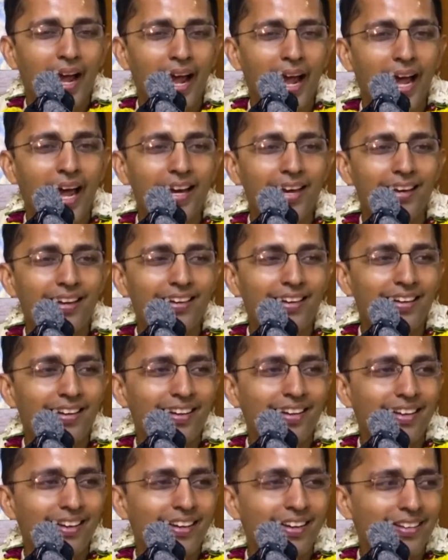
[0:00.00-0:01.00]
And
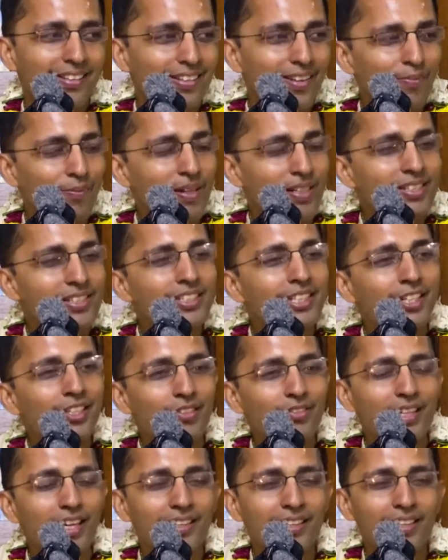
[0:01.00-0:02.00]
the president
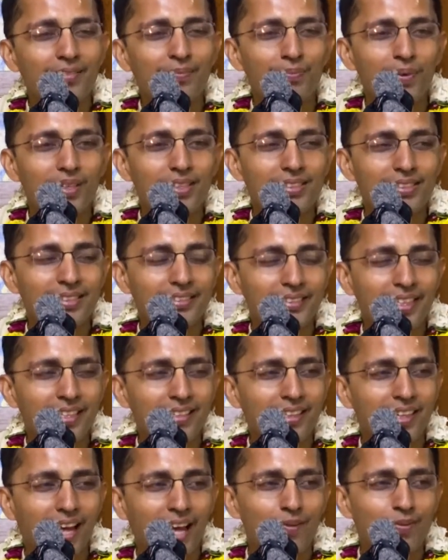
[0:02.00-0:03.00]
of that temple is
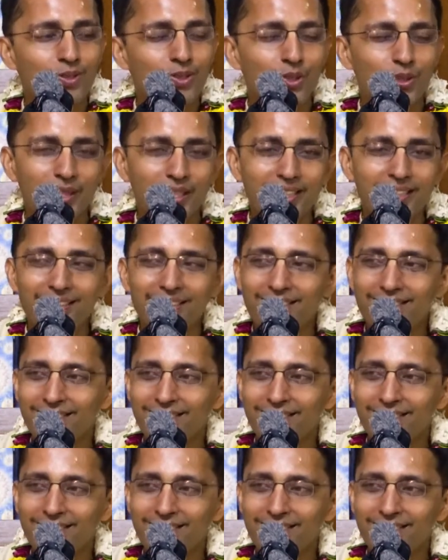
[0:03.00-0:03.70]
thinking that I am so great.